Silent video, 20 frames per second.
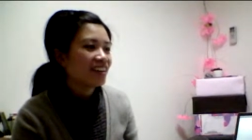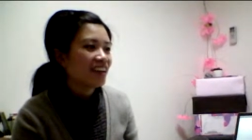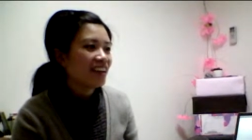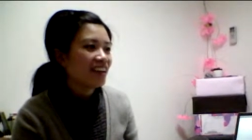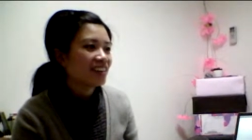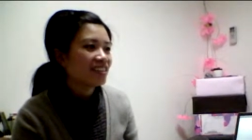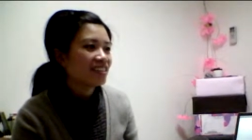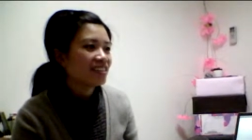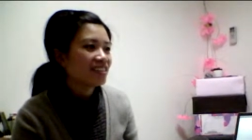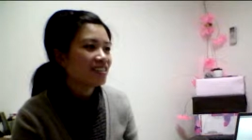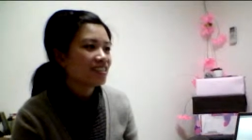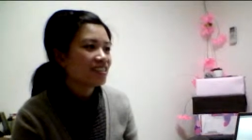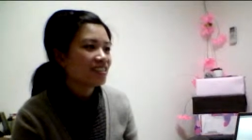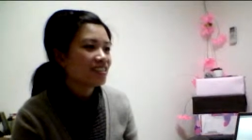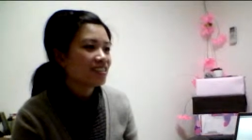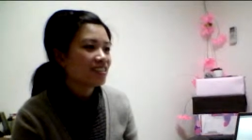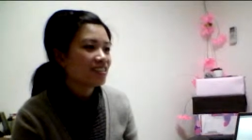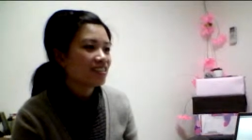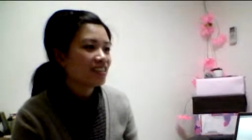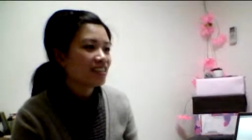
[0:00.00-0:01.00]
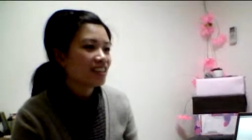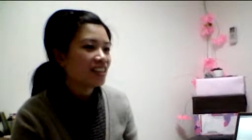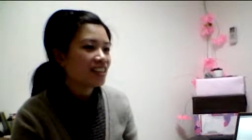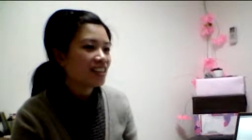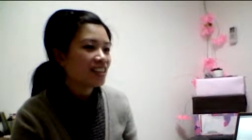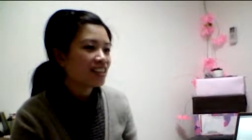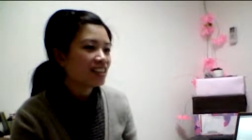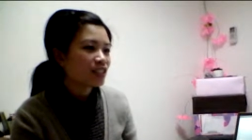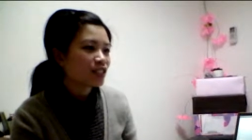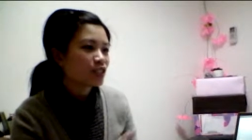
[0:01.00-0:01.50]
and the
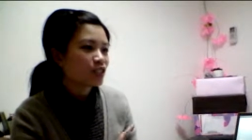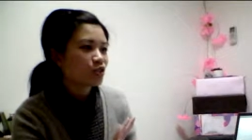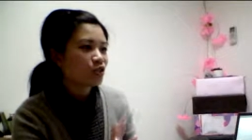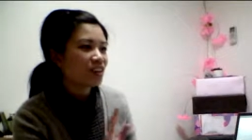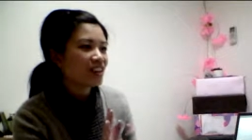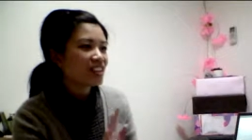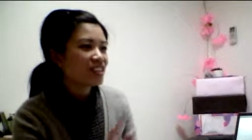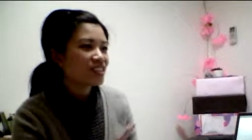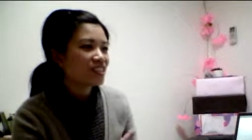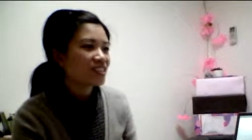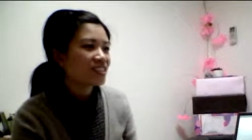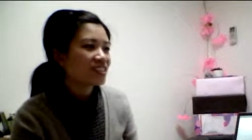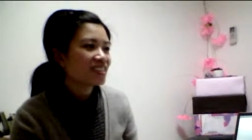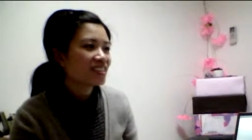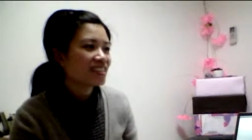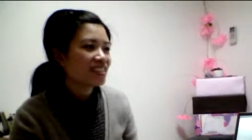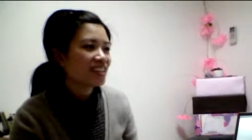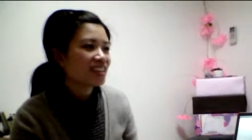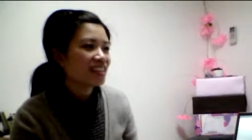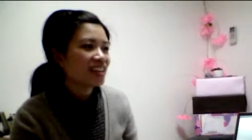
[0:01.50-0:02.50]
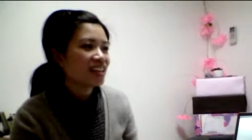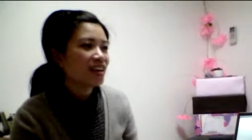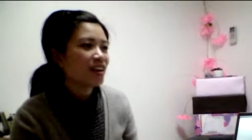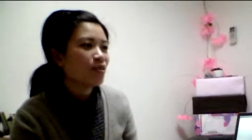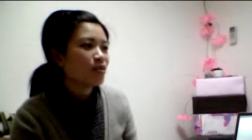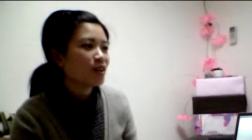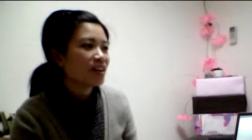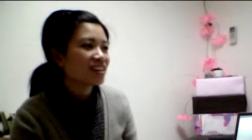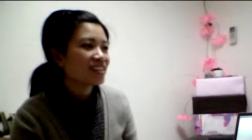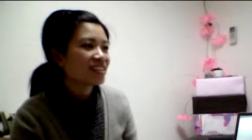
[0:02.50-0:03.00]
illustrations in the
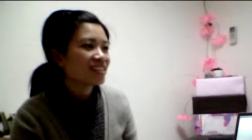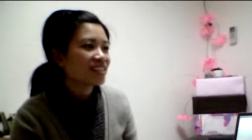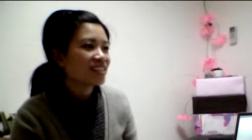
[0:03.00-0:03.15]
artworks.